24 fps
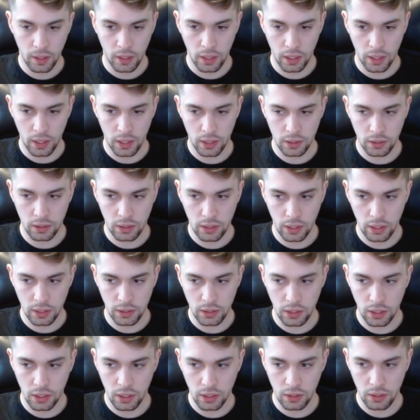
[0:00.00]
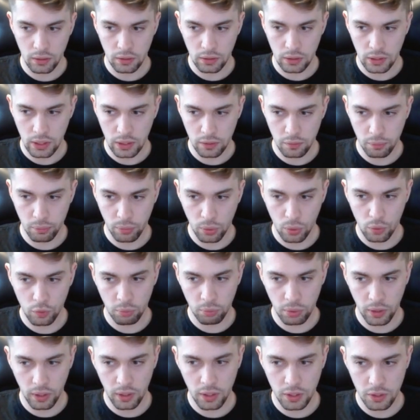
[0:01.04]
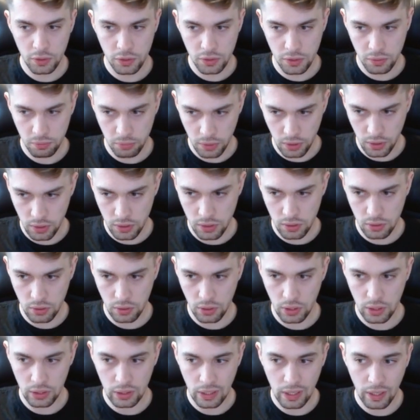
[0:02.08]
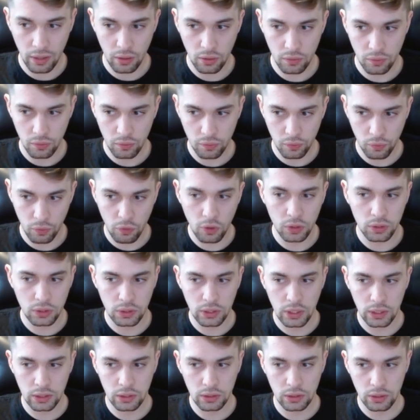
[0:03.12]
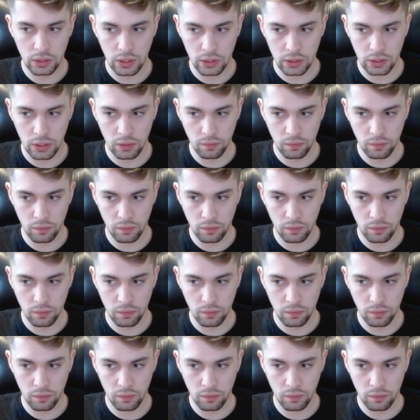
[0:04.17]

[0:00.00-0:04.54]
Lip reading: And the idea that both players missed, and I thought that at the